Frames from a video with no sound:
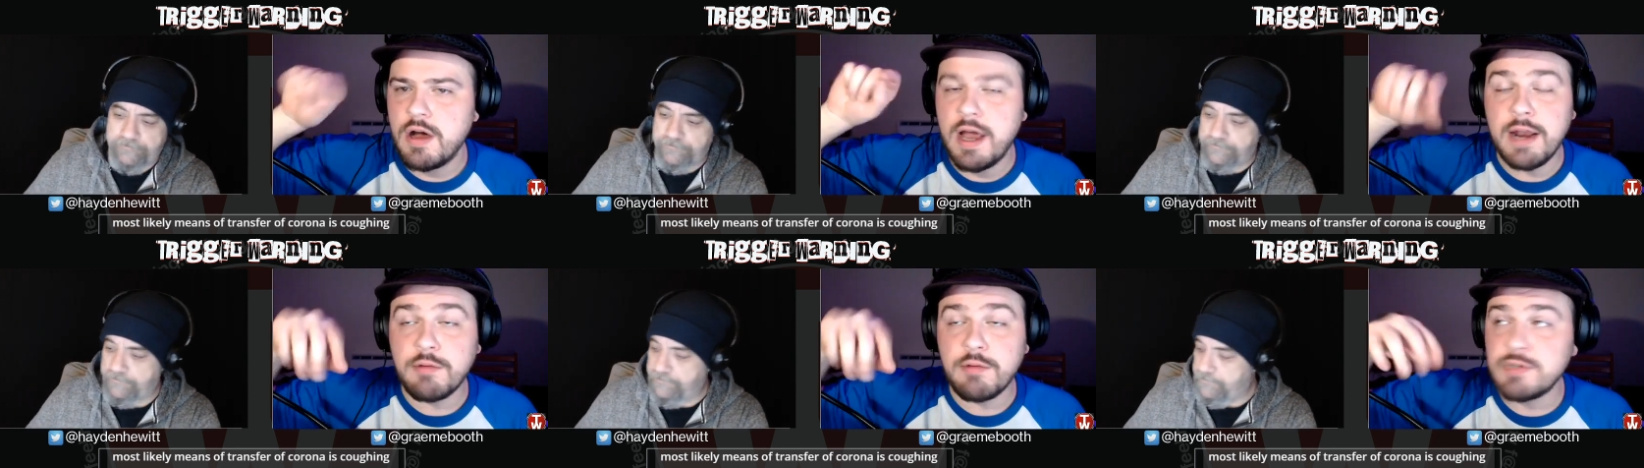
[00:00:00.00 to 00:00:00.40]

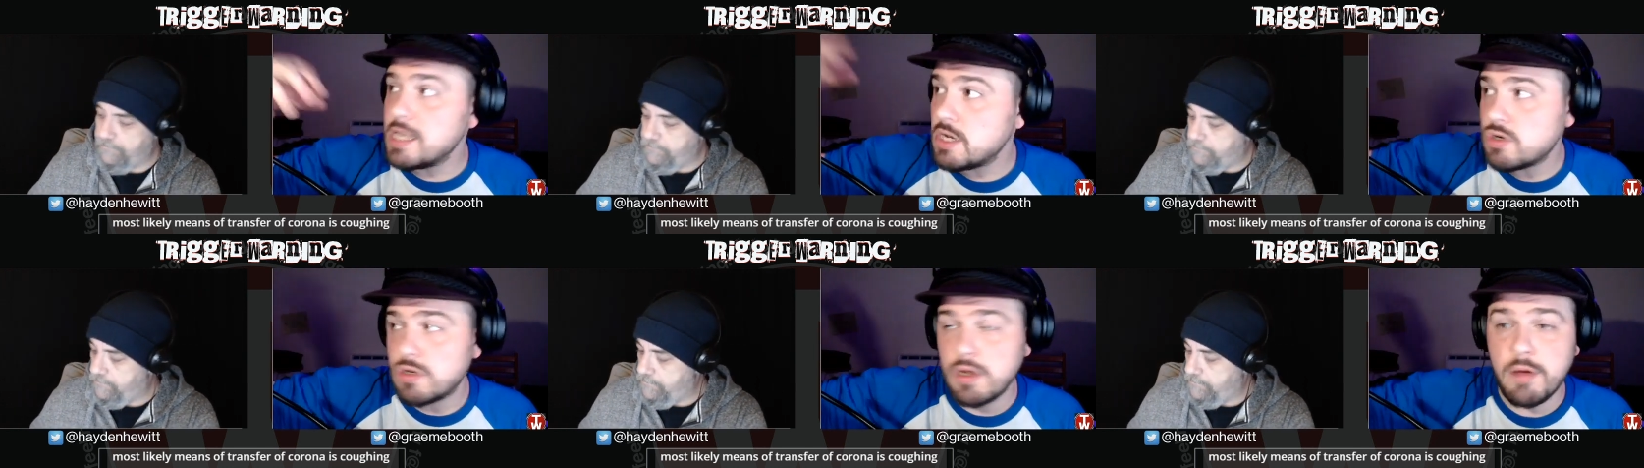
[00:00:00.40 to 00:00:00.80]
Speaker 1: and I was
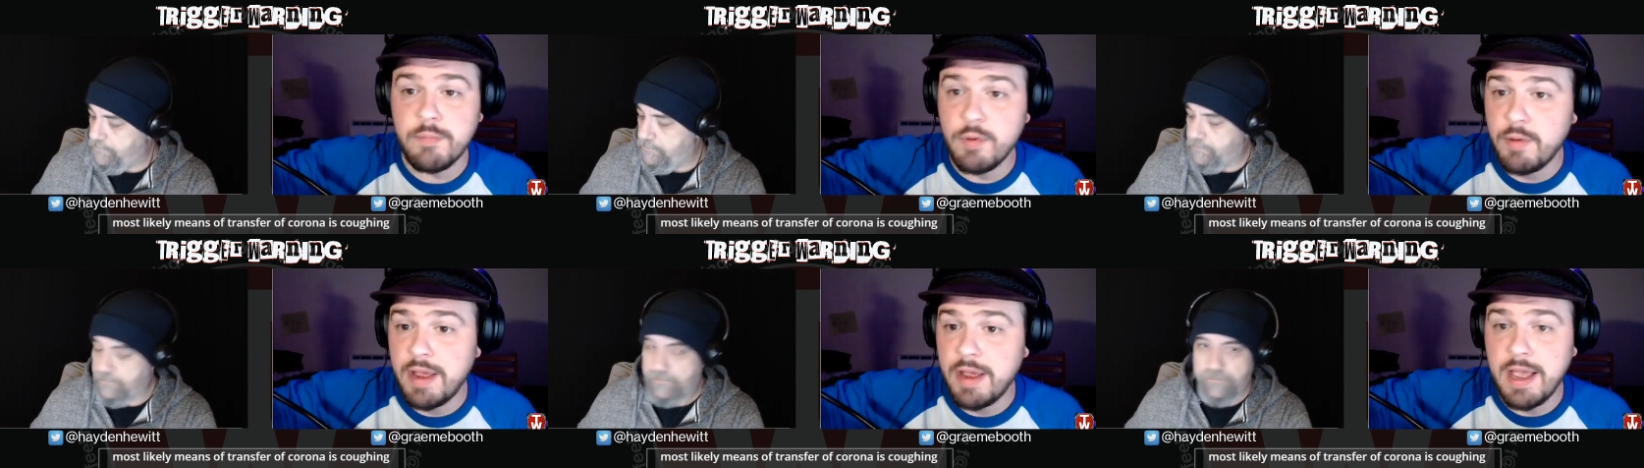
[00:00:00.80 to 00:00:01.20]
literally on my
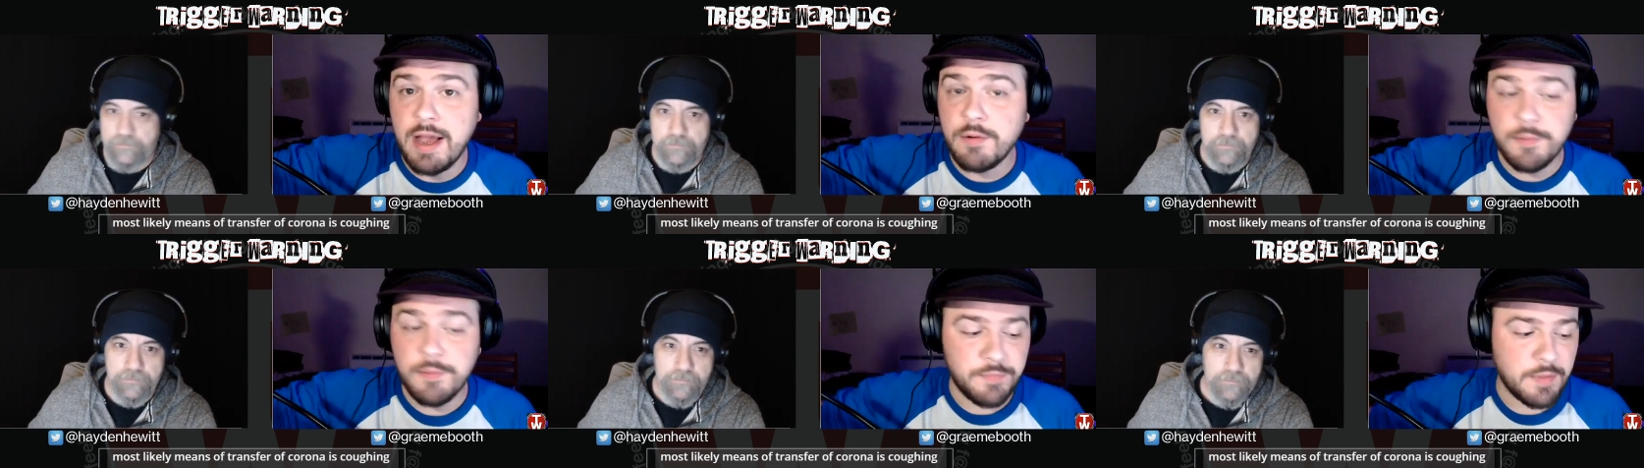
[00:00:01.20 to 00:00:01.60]
way out,
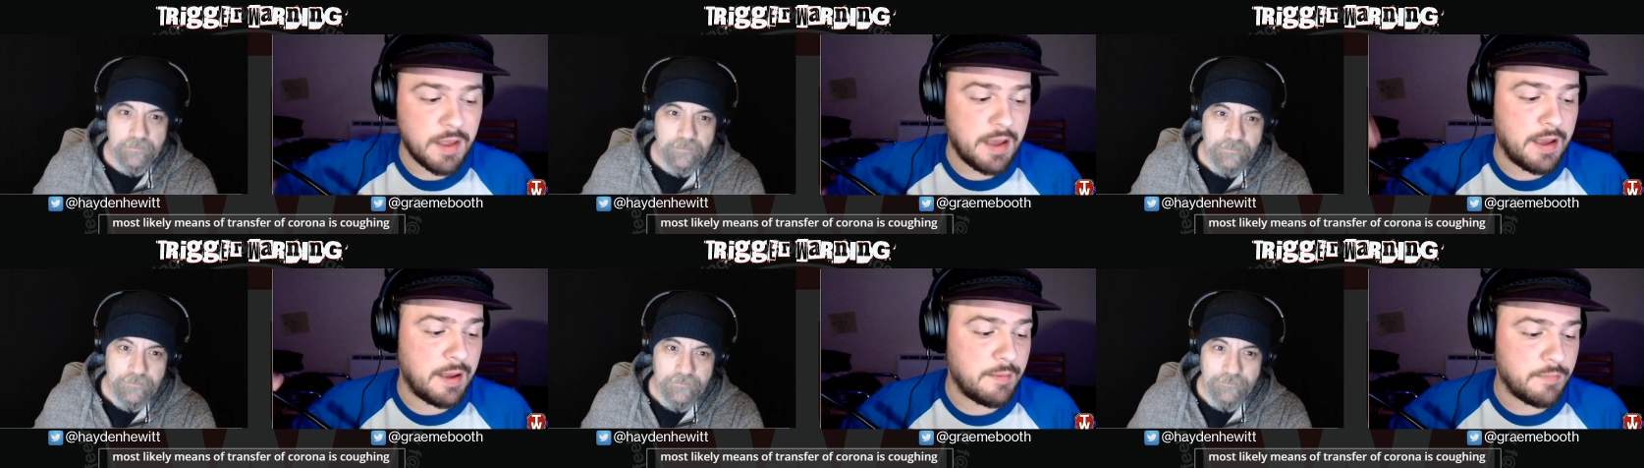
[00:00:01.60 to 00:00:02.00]

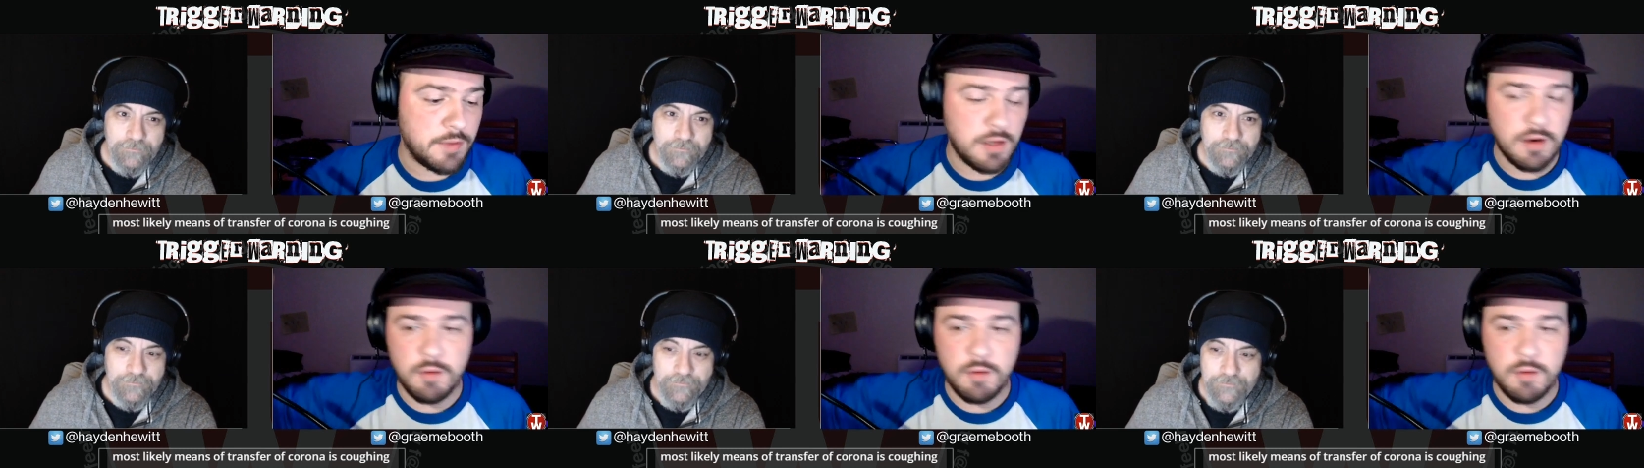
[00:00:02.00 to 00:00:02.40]
um, you
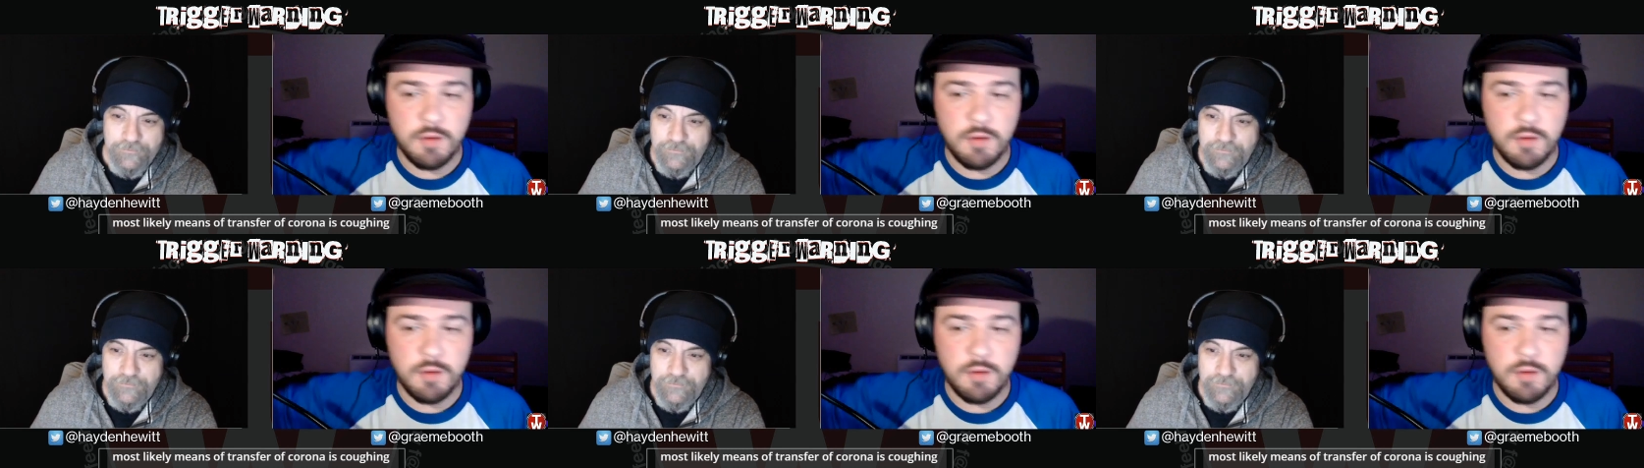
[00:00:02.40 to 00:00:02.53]
know,